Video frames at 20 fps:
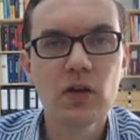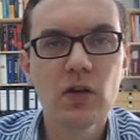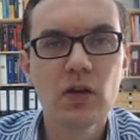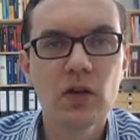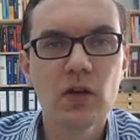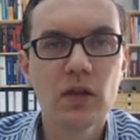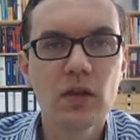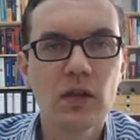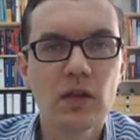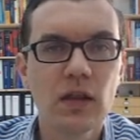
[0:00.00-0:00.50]

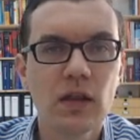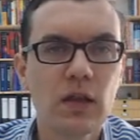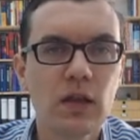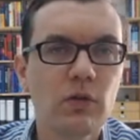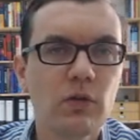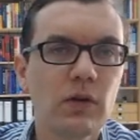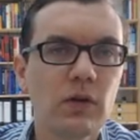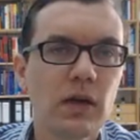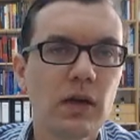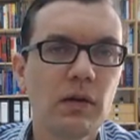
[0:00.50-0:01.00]
then you
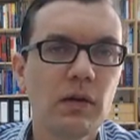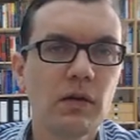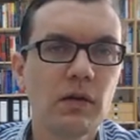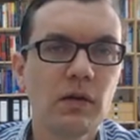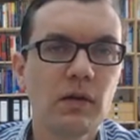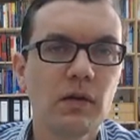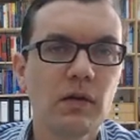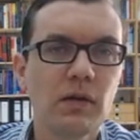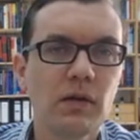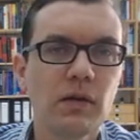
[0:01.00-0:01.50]

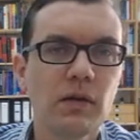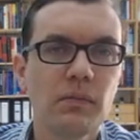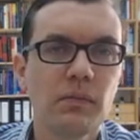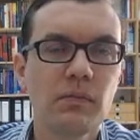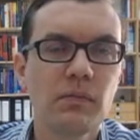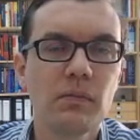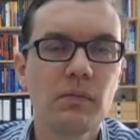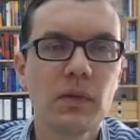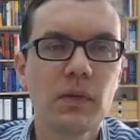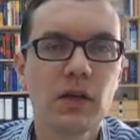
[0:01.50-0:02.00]
can
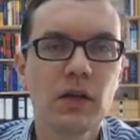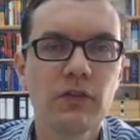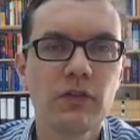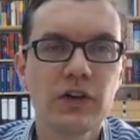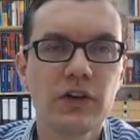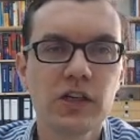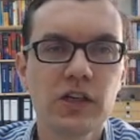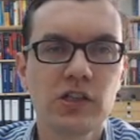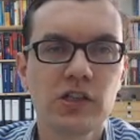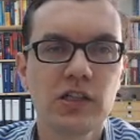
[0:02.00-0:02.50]

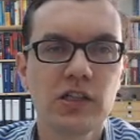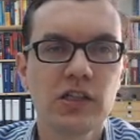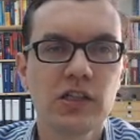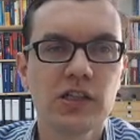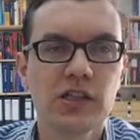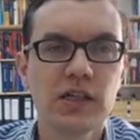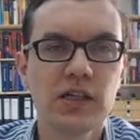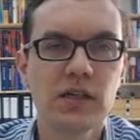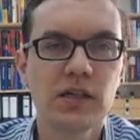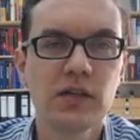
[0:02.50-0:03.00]
manufacture in
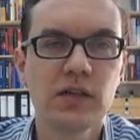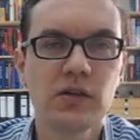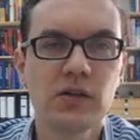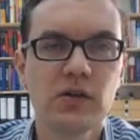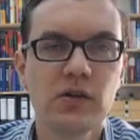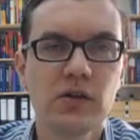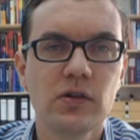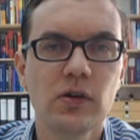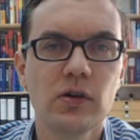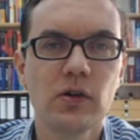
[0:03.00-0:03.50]
China
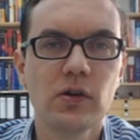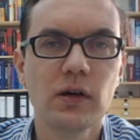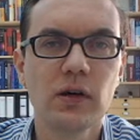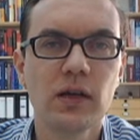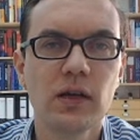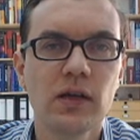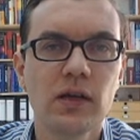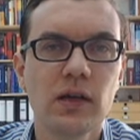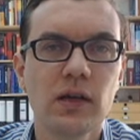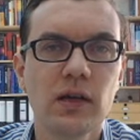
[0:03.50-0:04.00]
or
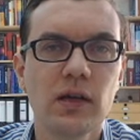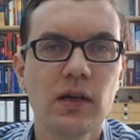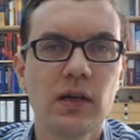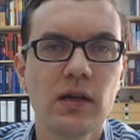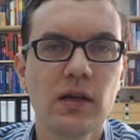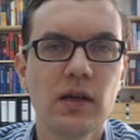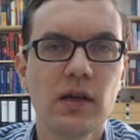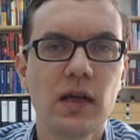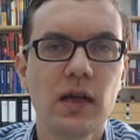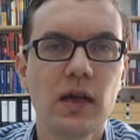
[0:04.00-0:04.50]

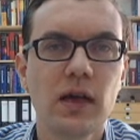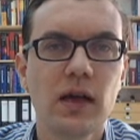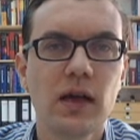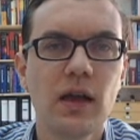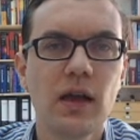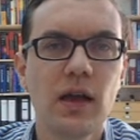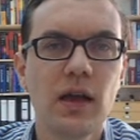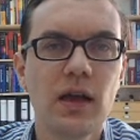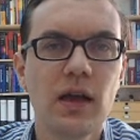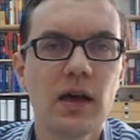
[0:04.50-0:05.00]
in
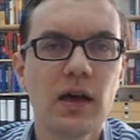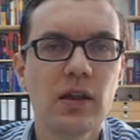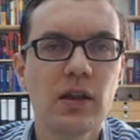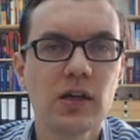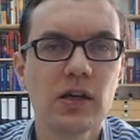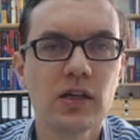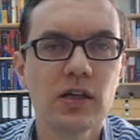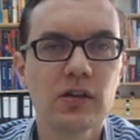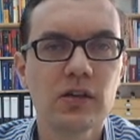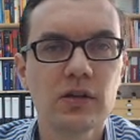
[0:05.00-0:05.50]
any other
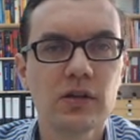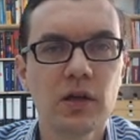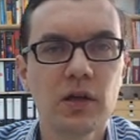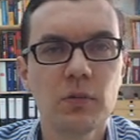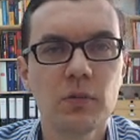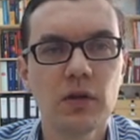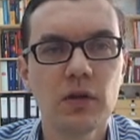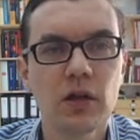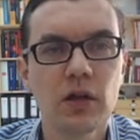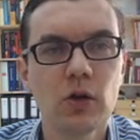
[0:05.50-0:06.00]
country
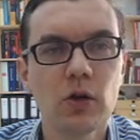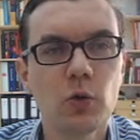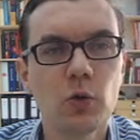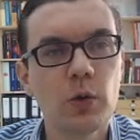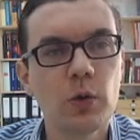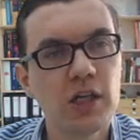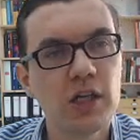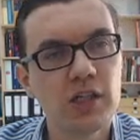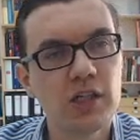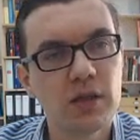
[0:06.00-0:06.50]
with low
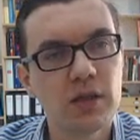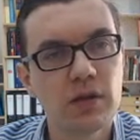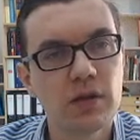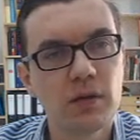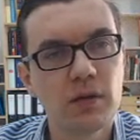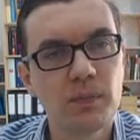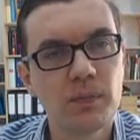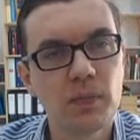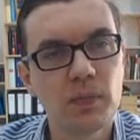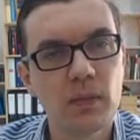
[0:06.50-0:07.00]
wages,
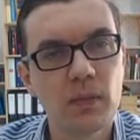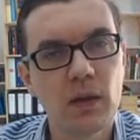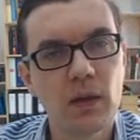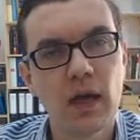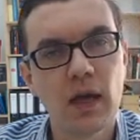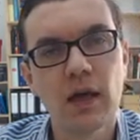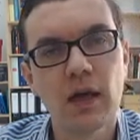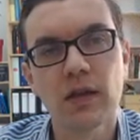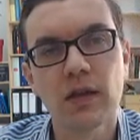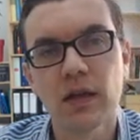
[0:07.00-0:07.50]

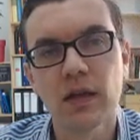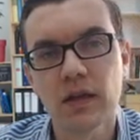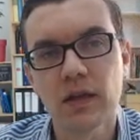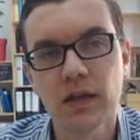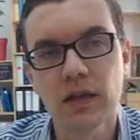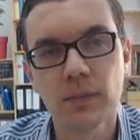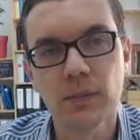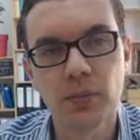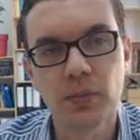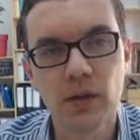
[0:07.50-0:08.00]
as an
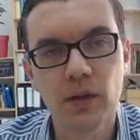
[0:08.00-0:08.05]
example.